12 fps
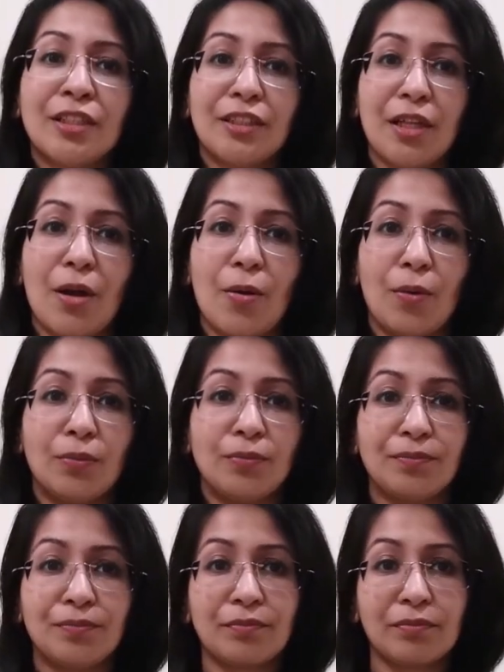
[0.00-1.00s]

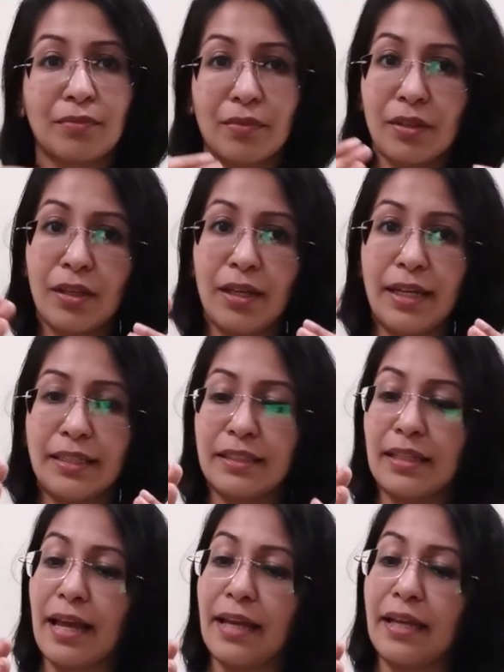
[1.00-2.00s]
So
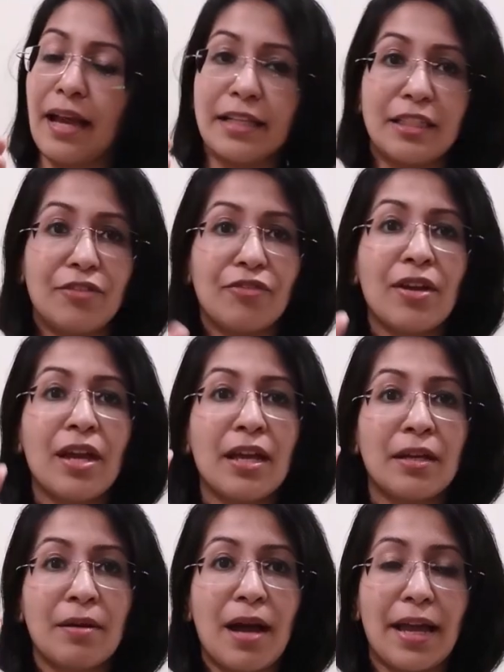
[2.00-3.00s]
it's like as if
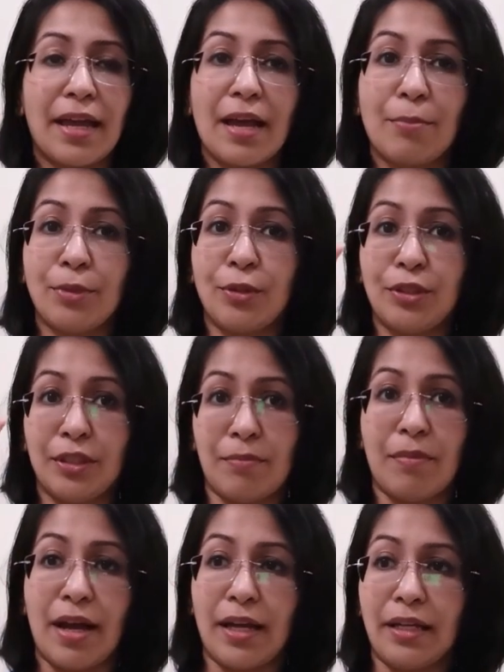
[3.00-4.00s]
I am
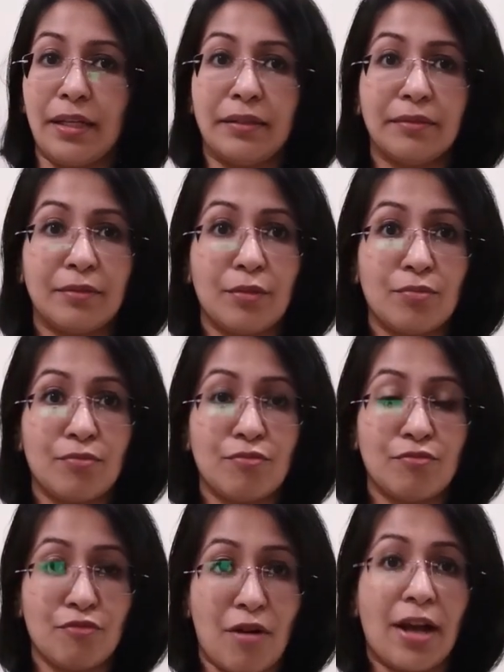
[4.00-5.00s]
using my
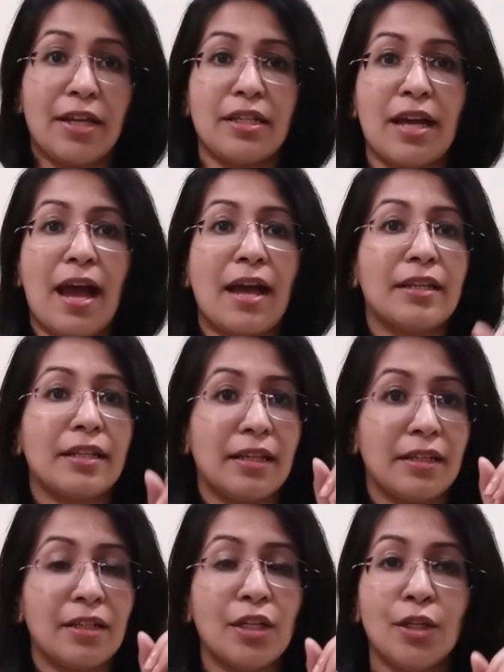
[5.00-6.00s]
right
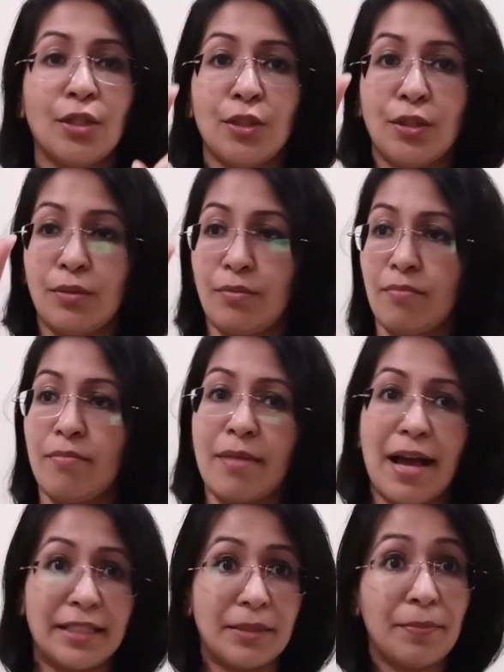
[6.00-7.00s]
hand
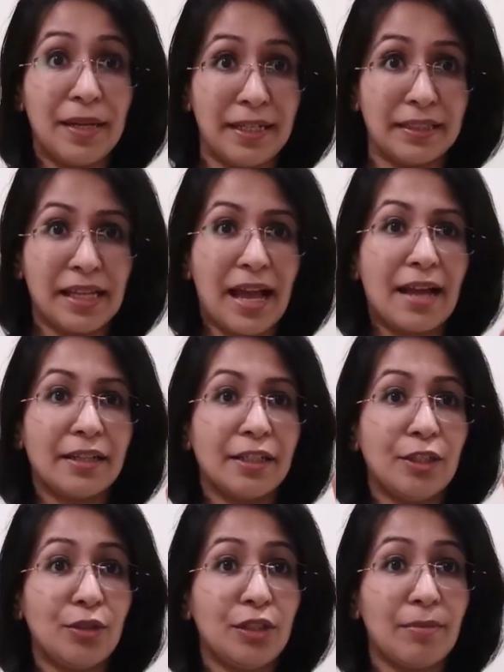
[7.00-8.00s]
as a base hand
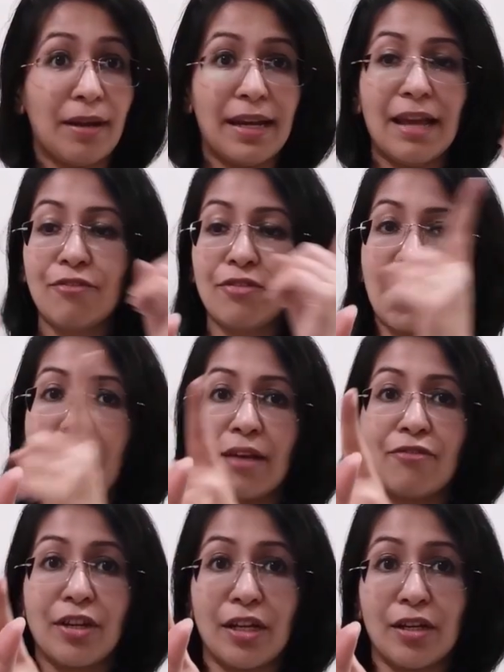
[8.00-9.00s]
and using my left
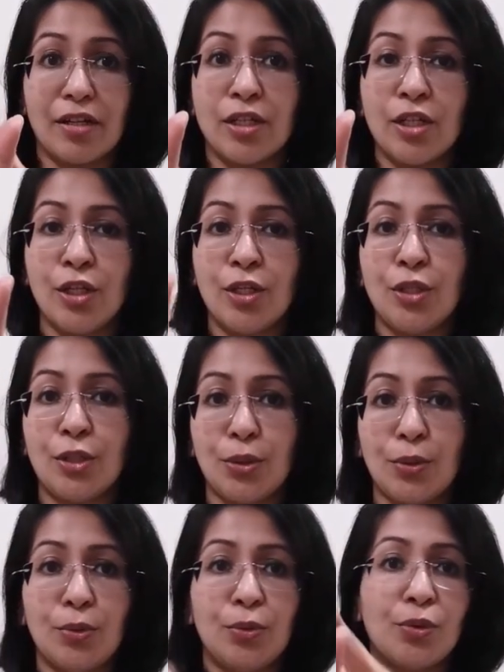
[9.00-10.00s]
hand finger
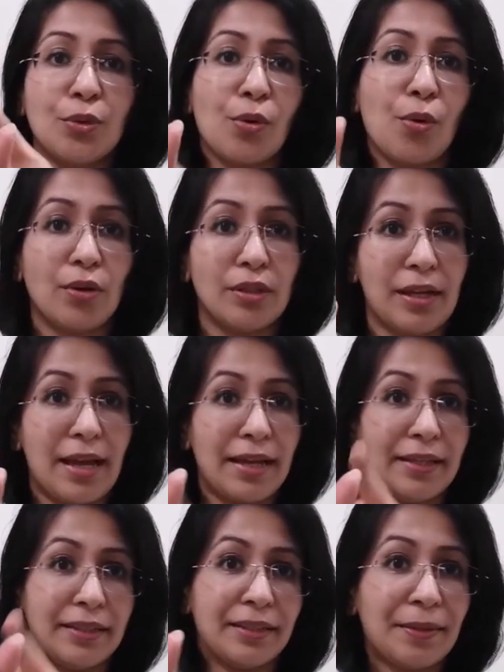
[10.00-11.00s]
to draw the
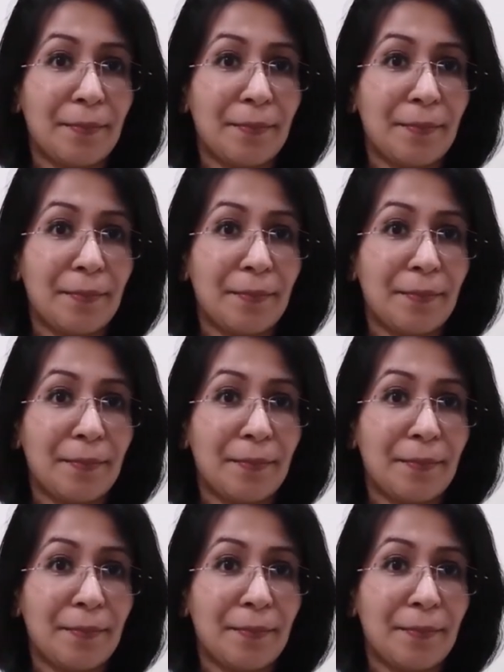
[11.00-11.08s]
line,